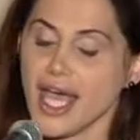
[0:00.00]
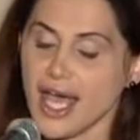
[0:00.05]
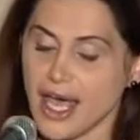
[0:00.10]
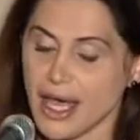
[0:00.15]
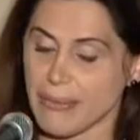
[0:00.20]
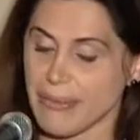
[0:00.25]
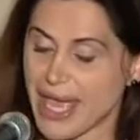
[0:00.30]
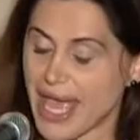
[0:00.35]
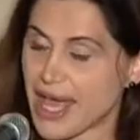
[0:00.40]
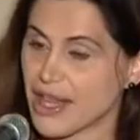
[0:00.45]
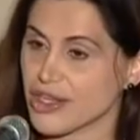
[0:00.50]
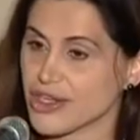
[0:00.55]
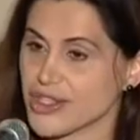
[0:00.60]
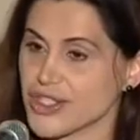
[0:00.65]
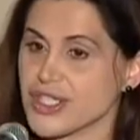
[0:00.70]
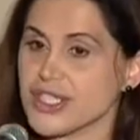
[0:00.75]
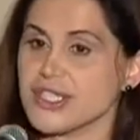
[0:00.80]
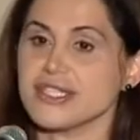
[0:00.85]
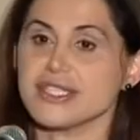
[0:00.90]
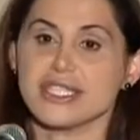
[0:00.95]
um,
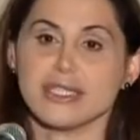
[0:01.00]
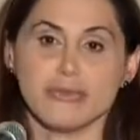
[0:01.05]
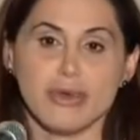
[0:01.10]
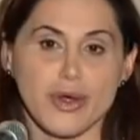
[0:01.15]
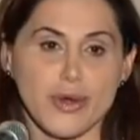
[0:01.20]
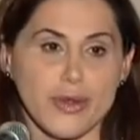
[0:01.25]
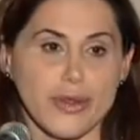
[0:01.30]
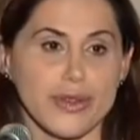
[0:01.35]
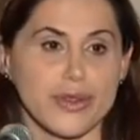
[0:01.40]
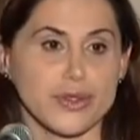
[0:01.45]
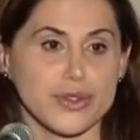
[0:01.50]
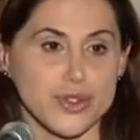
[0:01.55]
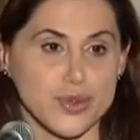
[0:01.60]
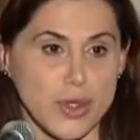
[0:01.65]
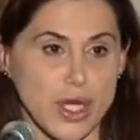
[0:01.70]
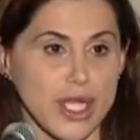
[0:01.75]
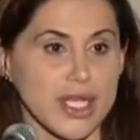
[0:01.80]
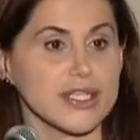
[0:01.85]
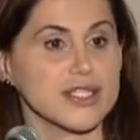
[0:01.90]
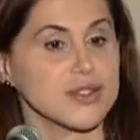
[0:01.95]
allergies to both
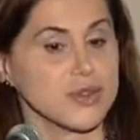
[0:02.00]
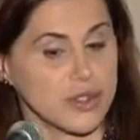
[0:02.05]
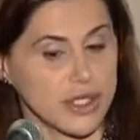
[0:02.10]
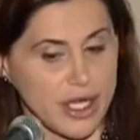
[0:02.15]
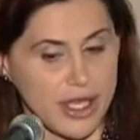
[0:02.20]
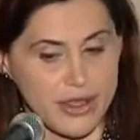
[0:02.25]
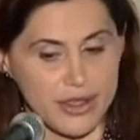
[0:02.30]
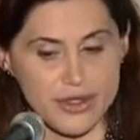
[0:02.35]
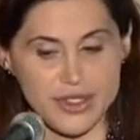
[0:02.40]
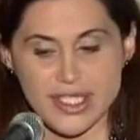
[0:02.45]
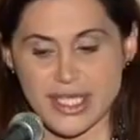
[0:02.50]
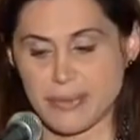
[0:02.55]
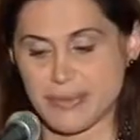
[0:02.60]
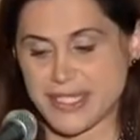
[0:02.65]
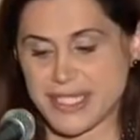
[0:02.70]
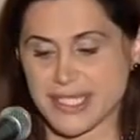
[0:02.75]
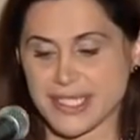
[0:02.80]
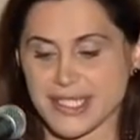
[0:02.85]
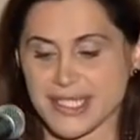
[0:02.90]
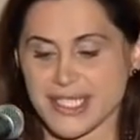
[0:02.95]
drugs or other
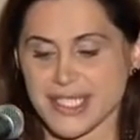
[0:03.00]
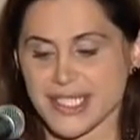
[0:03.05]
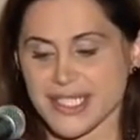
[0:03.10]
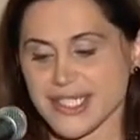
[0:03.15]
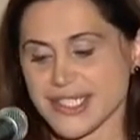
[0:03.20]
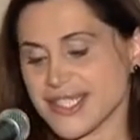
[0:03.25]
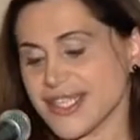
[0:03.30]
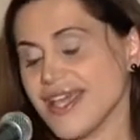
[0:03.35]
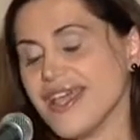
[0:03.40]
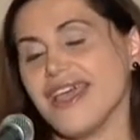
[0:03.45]
substances.